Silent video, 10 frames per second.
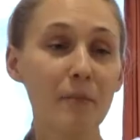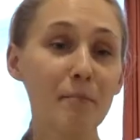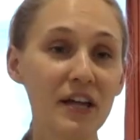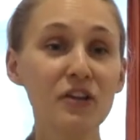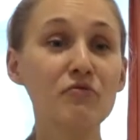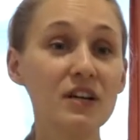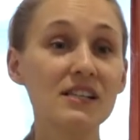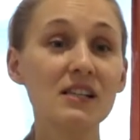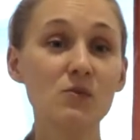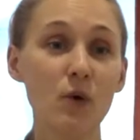are many
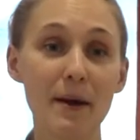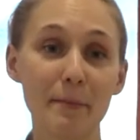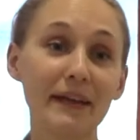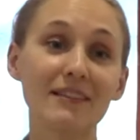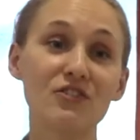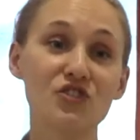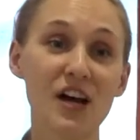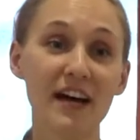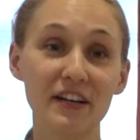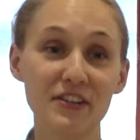reasons why mainland
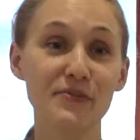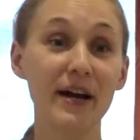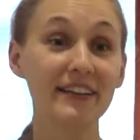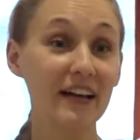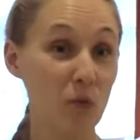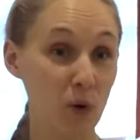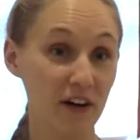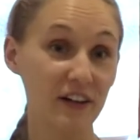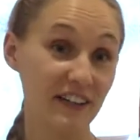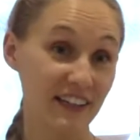China is right now
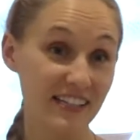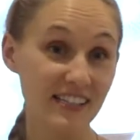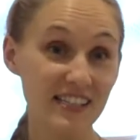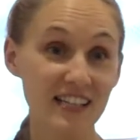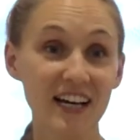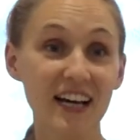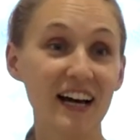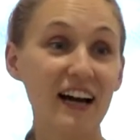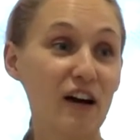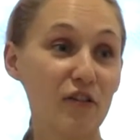where it is.
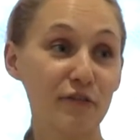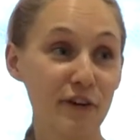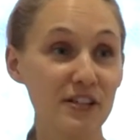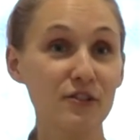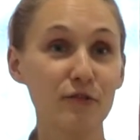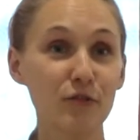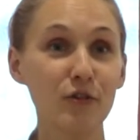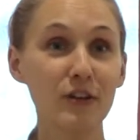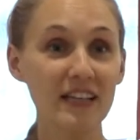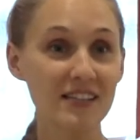First of
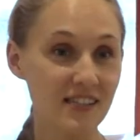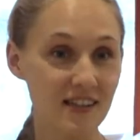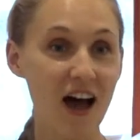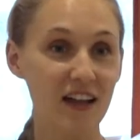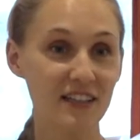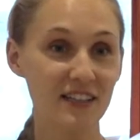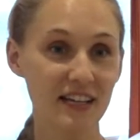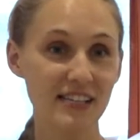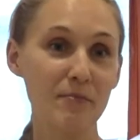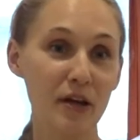all, it started
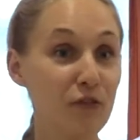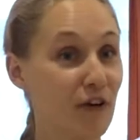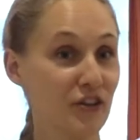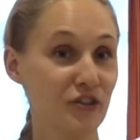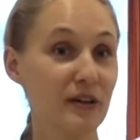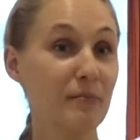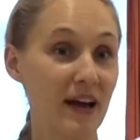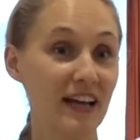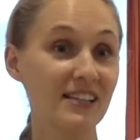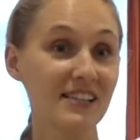as a manufacturing
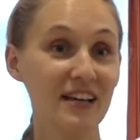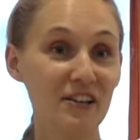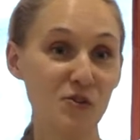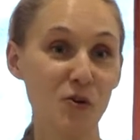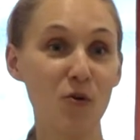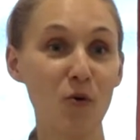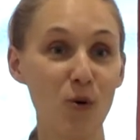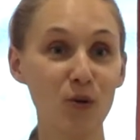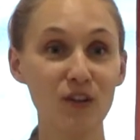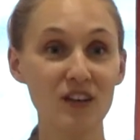base, so
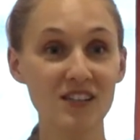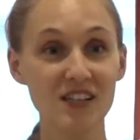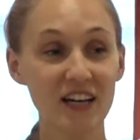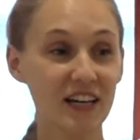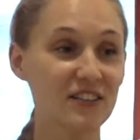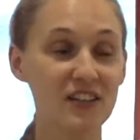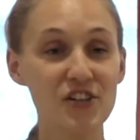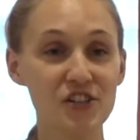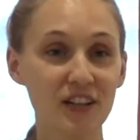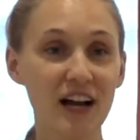all these
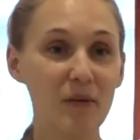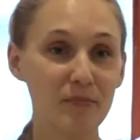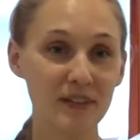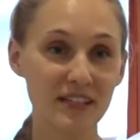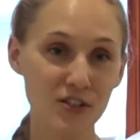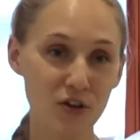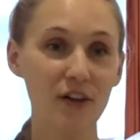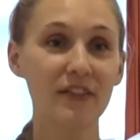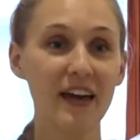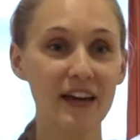international companies
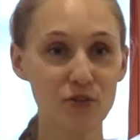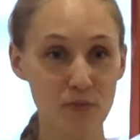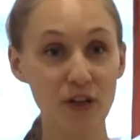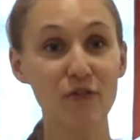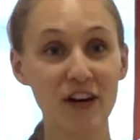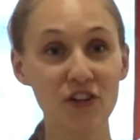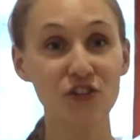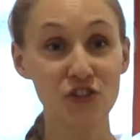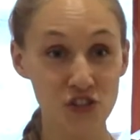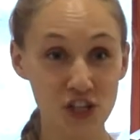got there to
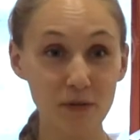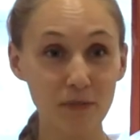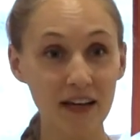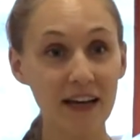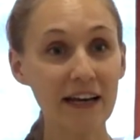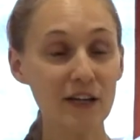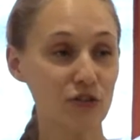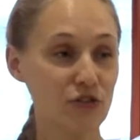manufacture cheaply. So